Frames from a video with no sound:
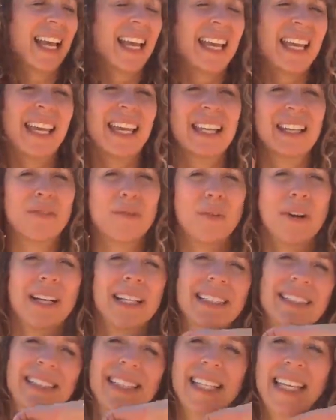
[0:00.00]
and
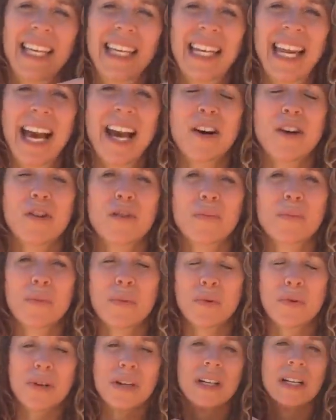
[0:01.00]
wanting to get out
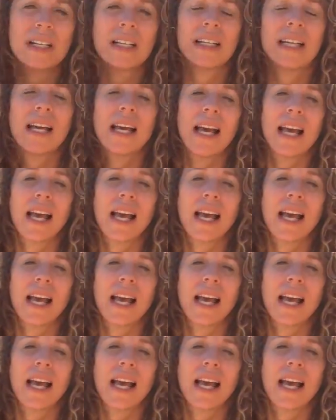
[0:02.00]
more.